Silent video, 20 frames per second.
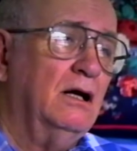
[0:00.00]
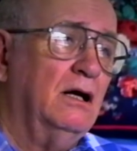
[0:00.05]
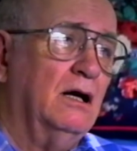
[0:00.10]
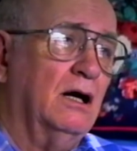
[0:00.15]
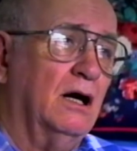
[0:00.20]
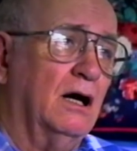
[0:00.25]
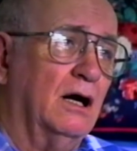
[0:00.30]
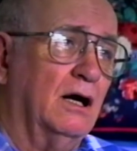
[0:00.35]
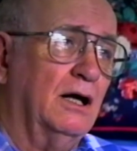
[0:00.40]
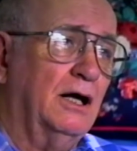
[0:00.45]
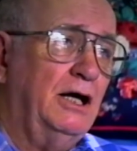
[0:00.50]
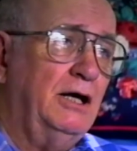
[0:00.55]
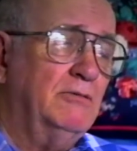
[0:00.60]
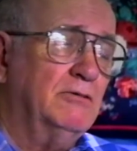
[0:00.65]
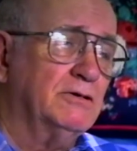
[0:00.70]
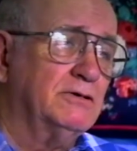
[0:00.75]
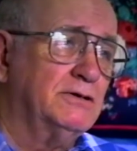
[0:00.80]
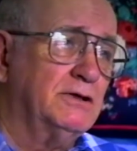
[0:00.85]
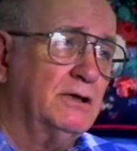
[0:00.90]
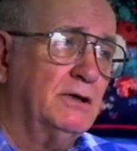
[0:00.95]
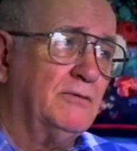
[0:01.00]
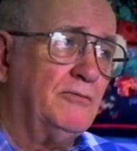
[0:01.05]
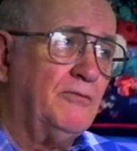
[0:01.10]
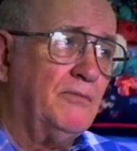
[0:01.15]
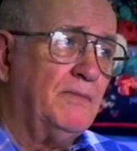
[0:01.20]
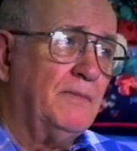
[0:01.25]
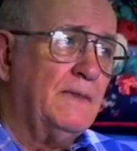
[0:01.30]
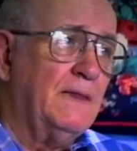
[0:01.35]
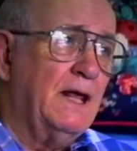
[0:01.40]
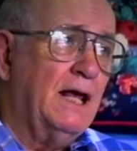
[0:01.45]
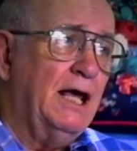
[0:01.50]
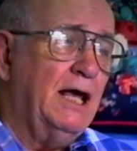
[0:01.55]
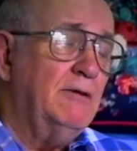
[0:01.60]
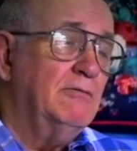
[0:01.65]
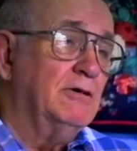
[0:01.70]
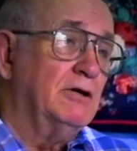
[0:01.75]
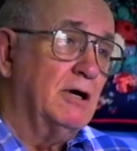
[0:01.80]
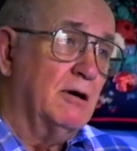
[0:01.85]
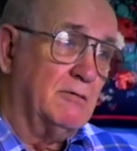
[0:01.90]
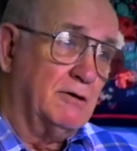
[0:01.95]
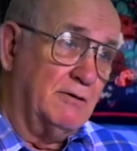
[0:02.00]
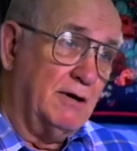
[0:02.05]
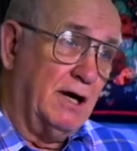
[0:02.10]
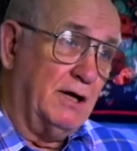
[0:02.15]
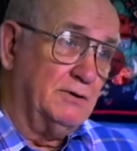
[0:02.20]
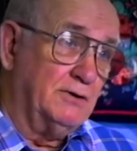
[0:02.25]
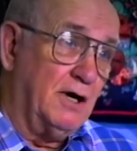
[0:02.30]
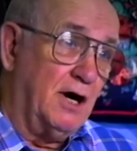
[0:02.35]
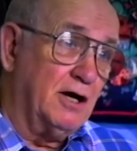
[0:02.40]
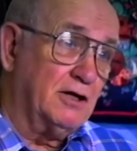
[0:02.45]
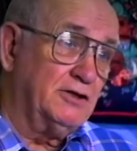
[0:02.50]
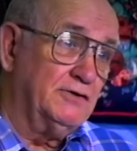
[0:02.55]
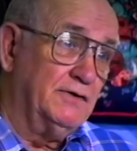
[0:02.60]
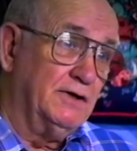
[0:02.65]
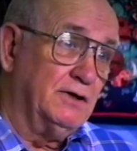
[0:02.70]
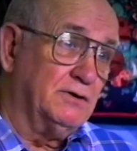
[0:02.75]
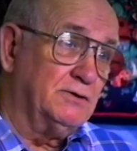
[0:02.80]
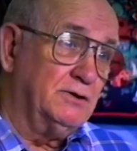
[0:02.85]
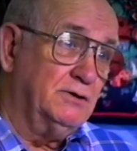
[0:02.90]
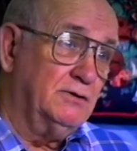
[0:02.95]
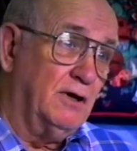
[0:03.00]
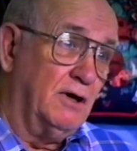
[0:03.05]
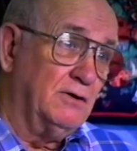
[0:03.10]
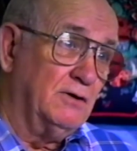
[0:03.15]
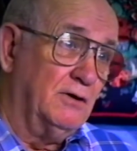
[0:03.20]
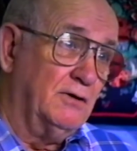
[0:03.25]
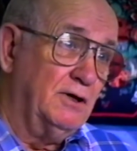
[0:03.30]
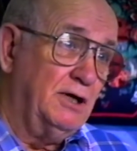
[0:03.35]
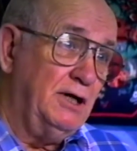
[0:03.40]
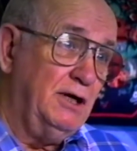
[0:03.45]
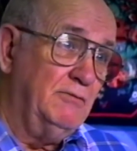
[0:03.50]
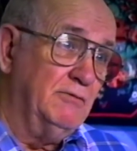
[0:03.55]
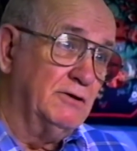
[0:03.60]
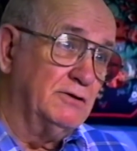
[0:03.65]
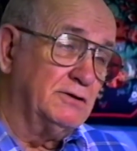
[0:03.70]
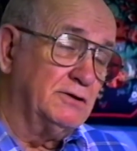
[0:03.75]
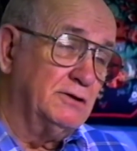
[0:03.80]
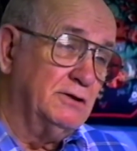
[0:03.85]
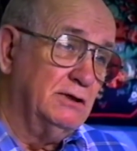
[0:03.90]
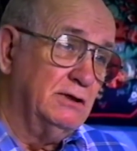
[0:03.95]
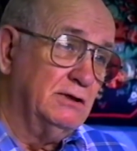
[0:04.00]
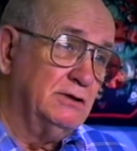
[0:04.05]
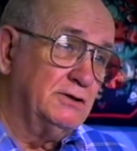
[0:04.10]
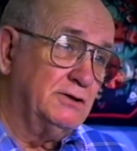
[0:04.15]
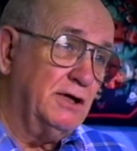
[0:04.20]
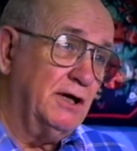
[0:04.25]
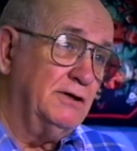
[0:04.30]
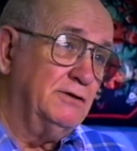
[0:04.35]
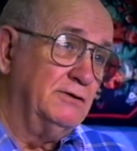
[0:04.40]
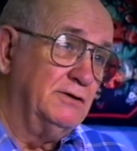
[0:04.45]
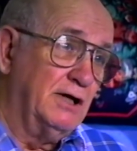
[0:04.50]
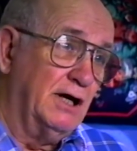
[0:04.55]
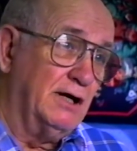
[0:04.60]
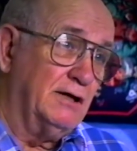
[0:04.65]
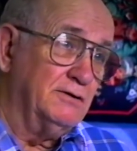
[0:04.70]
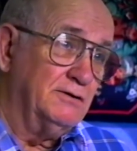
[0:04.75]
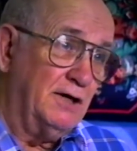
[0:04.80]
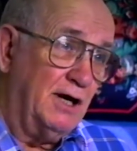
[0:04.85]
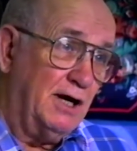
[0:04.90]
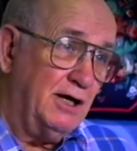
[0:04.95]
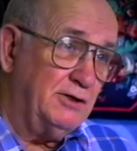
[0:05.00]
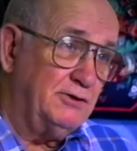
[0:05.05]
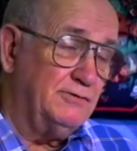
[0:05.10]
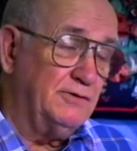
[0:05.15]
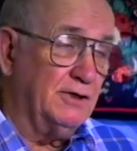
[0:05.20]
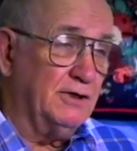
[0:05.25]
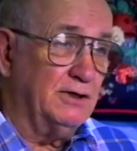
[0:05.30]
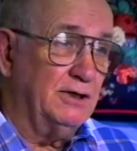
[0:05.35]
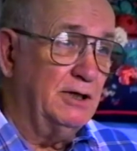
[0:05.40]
uh, he was, he would come around Knoxville too, although he was stationed down in Nashville.